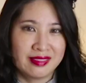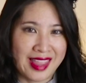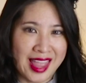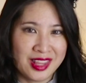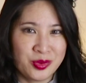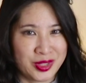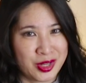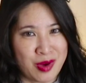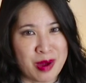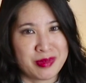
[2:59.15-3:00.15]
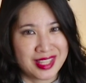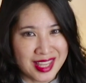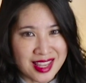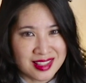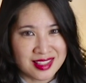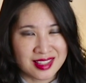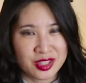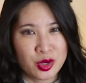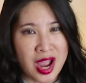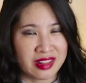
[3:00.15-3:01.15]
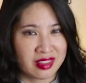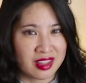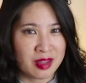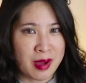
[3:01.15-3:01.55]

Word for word: Then, when the round begins, you have to think